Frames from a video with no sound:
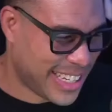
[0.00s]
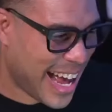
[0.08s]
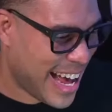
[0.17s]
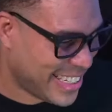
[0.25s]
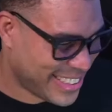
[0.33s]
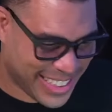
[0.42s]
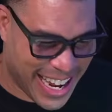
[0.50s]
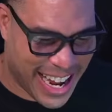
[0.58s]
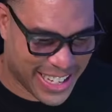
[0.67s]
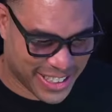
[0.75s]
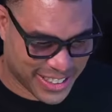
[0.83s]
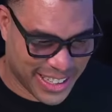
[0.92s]
I
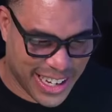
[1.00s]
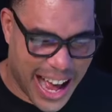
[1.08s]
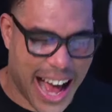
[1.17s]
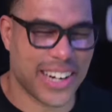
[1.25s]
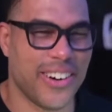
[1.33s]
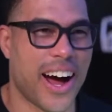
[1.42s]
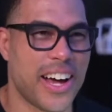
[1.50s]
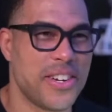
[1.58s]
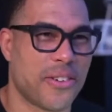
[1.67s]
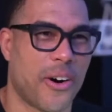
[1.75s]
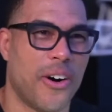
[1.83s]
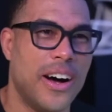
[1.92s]
understand you. I know how you roll.